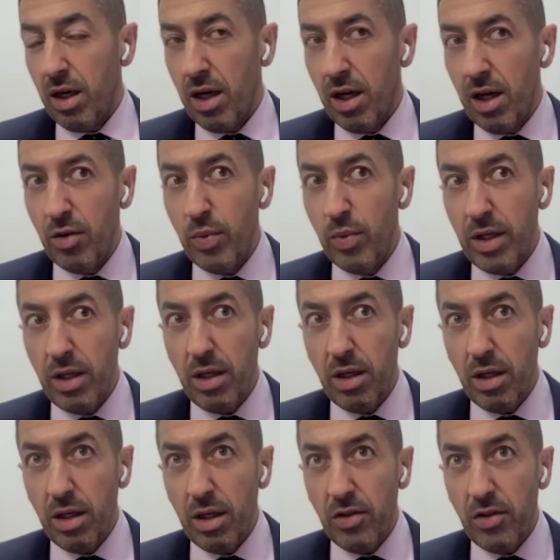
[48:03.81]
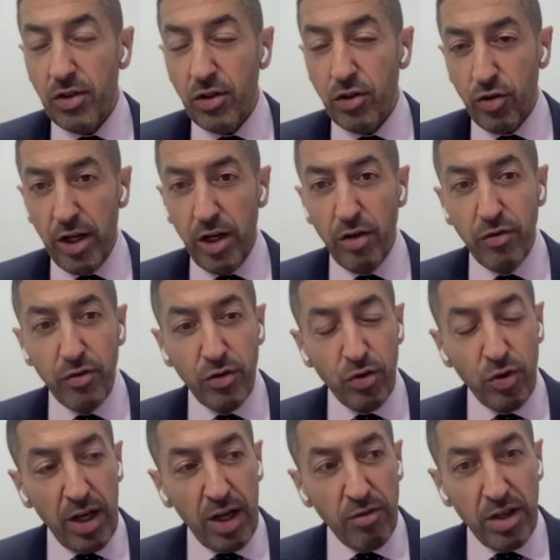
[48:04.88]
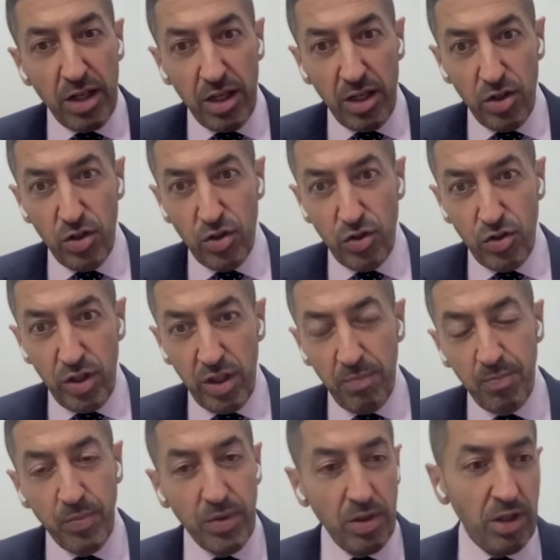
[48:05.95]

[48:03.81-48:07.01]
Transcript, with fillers: is the trade-off to have an industry